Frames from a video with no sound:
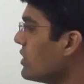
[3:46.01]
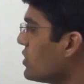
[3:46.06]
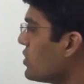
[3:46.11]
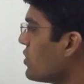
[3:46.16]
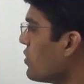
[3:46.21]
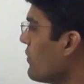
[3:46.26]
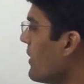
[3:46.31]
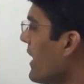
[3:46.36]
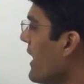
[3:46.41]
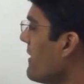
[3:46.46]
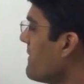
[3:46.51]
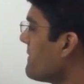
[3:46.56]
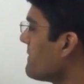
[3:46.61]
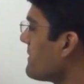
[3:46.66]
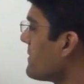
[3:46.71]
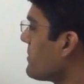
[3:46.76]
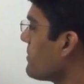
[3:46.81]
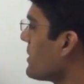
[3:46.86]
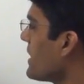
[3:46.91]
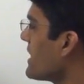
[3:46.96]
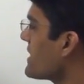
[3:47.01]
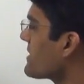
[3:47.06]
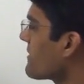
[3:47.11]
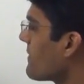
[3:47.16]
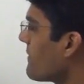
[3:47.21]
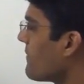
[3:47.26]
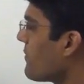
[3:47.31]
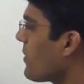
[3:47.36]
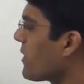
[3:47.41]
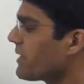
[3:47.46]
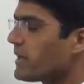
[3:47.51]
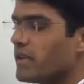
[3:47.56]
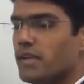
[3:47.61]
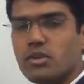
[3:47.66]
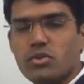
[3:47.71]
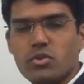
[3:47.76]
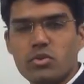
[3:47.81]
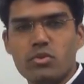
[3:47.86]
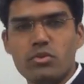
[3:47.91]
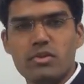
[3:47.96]
12 plus
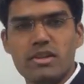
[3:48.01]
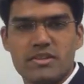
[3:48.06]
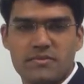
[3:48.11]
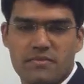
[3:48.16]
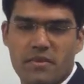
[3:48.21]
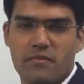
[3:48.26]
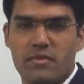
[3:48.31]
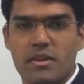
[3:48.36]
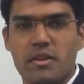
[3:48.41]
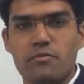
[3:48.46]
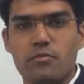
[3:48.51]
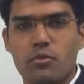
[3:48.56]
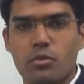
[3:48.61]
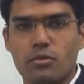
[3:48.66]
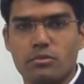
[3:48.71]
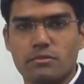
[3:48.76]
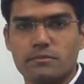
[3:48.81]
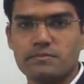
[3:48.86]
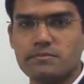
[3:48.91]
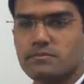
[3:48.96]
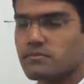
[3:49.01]
42 is 54.